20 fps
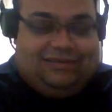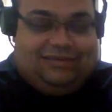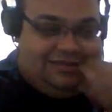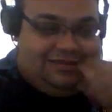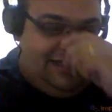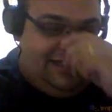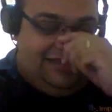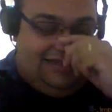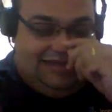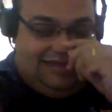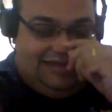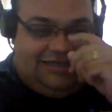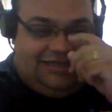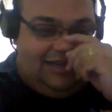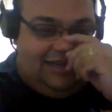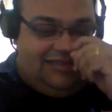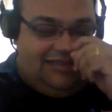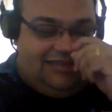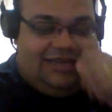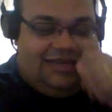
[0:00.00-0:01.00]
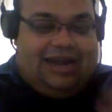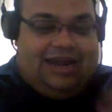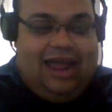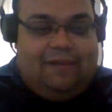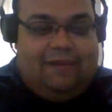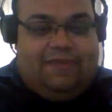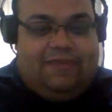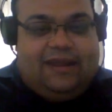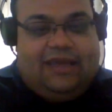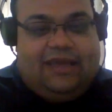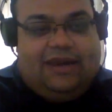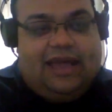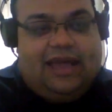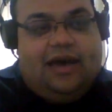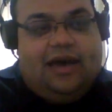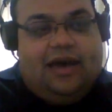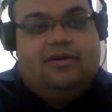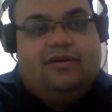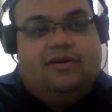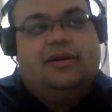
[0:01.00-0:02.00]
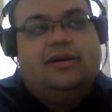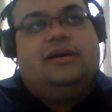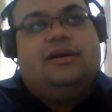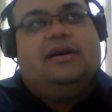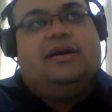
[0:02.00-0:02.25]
that these changes are happening now,